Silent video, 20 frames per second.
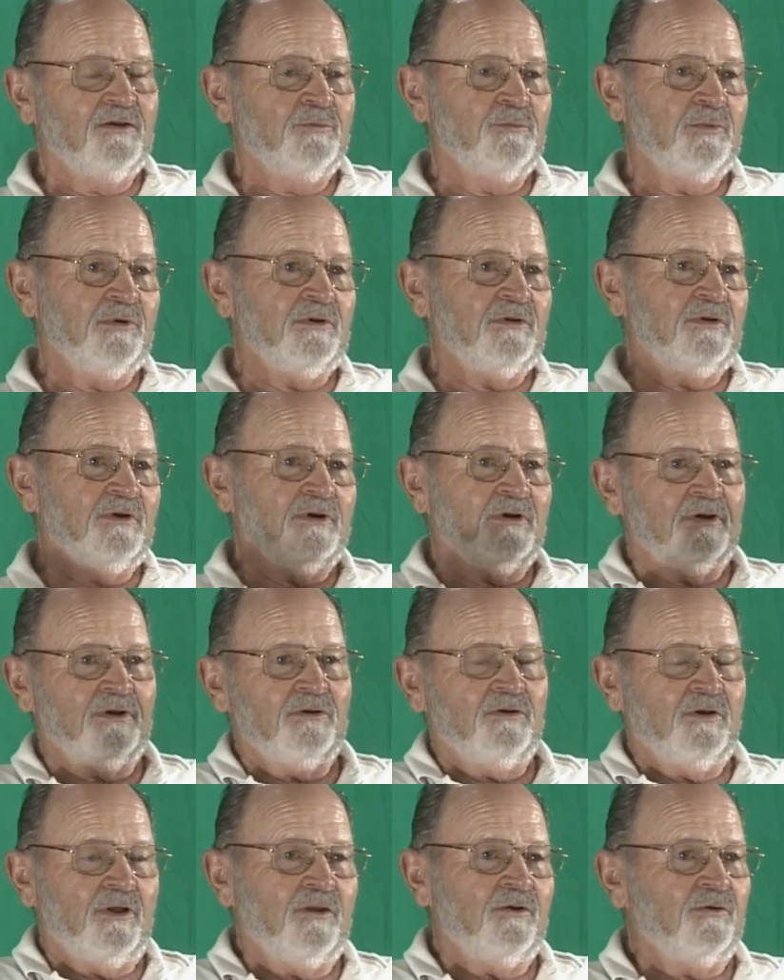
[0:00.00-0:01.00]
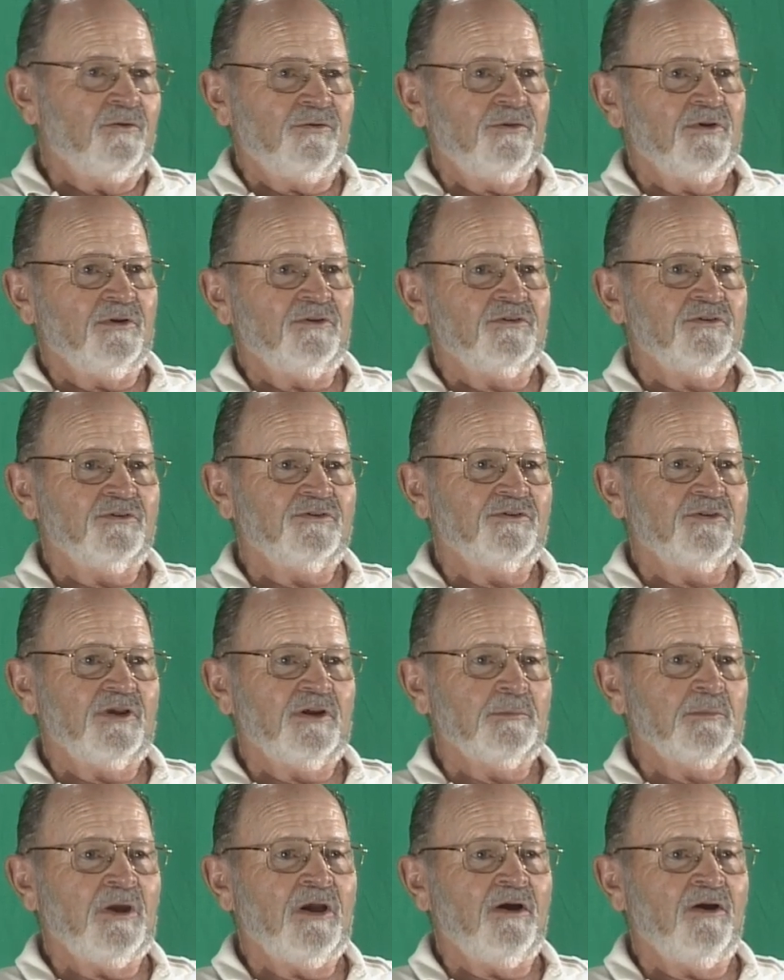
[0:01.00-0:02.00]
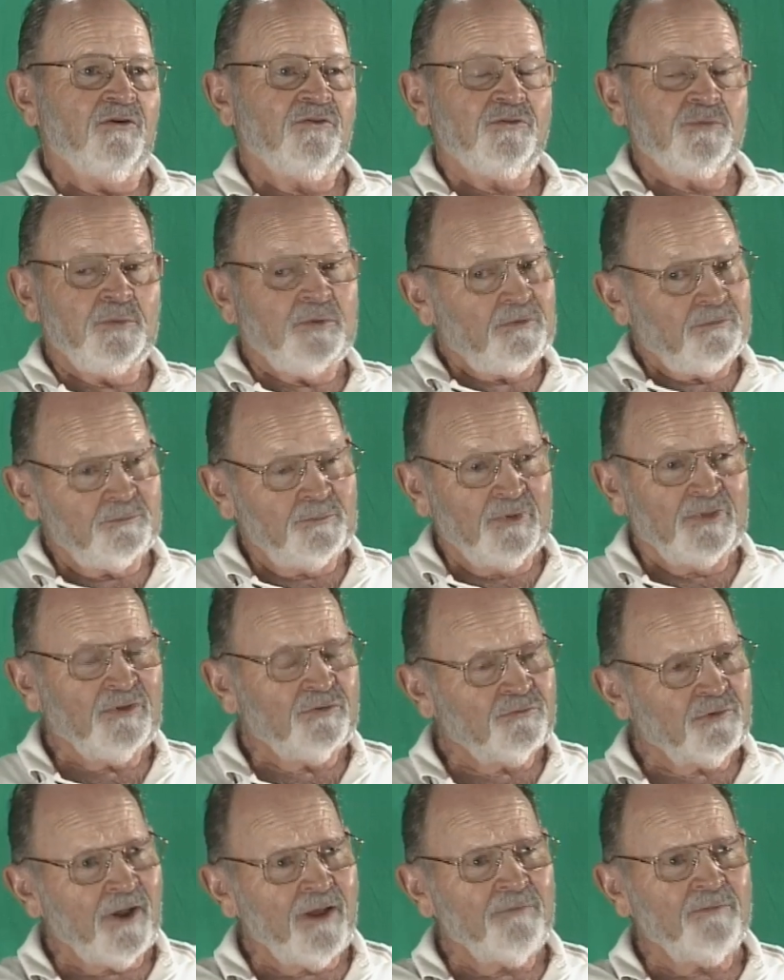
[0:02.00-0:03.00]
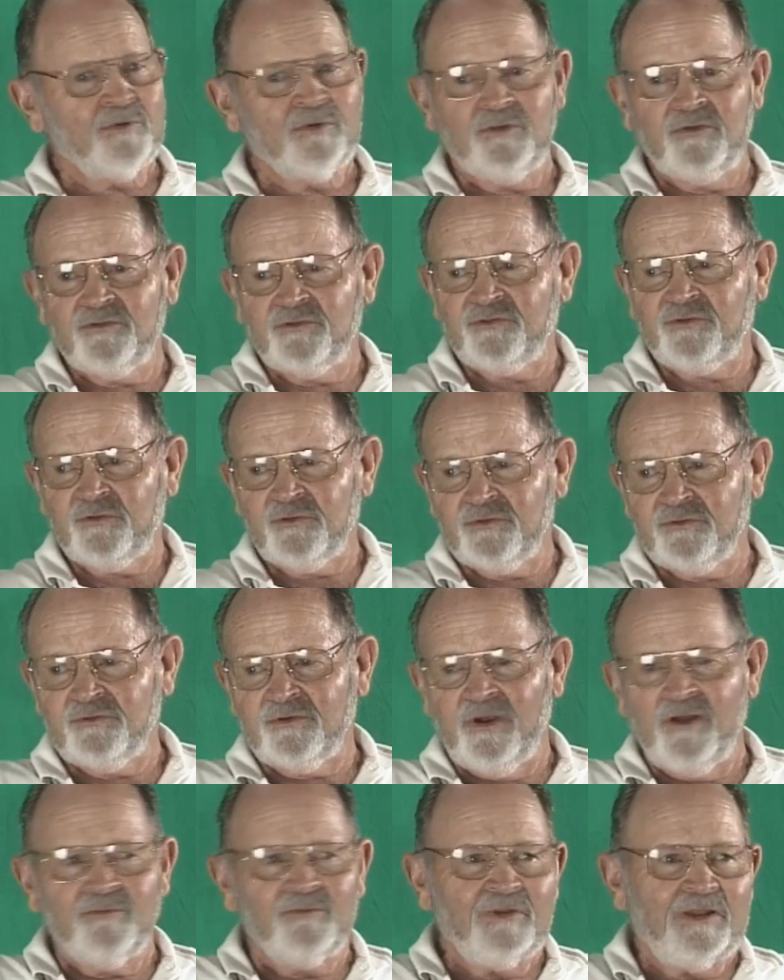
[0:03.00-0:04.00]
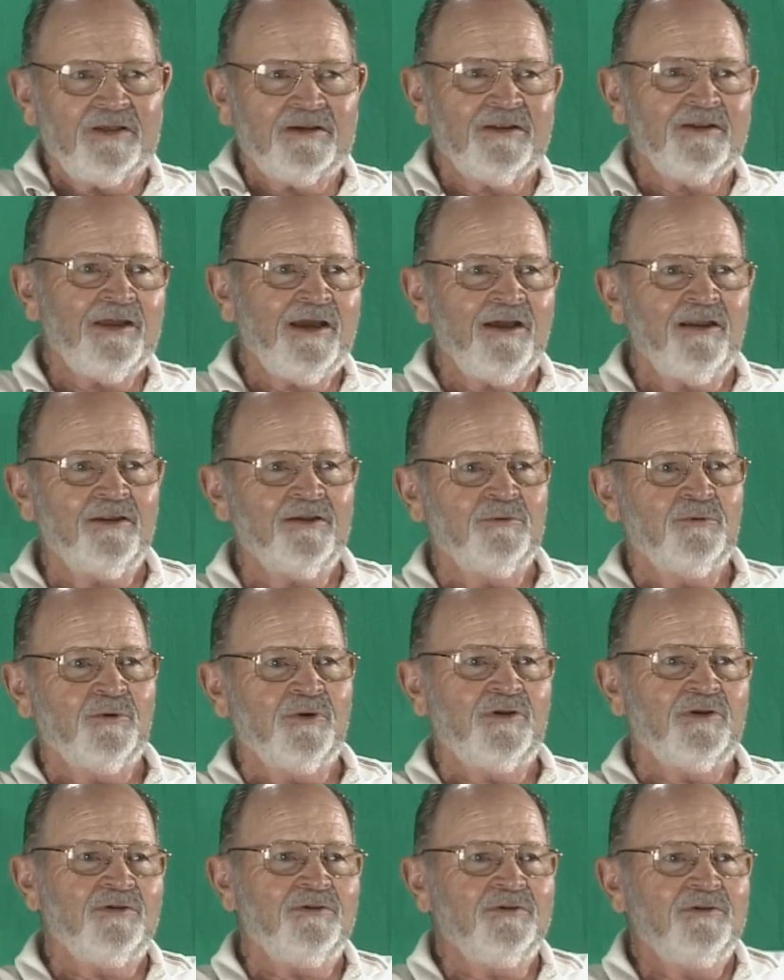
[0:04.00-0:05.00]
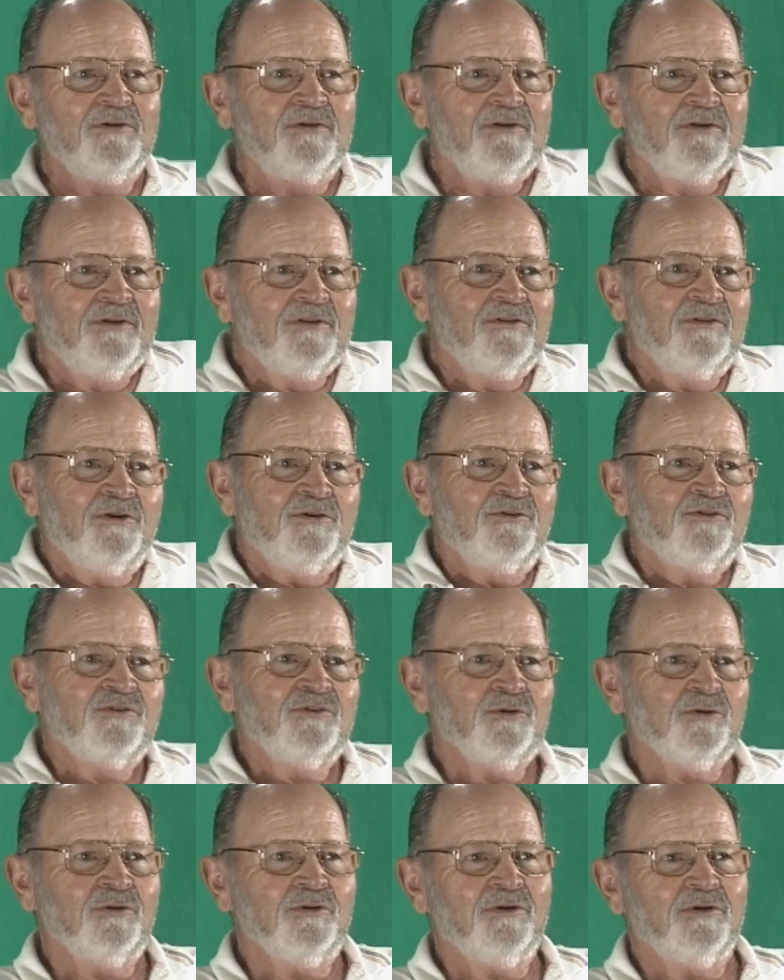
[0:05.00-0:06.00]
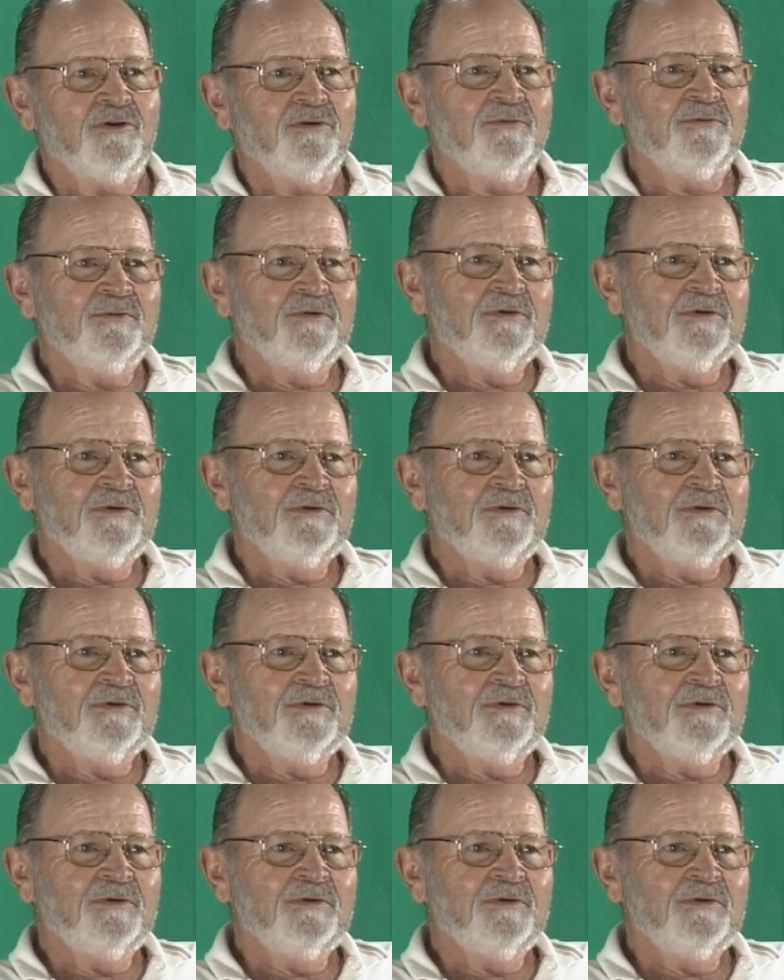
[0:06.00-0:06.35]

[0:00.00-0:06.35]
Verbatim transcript: But I don't, I don't think it's the same house. But, but the driveway, there's still a driveway, like an alleyway there, still there.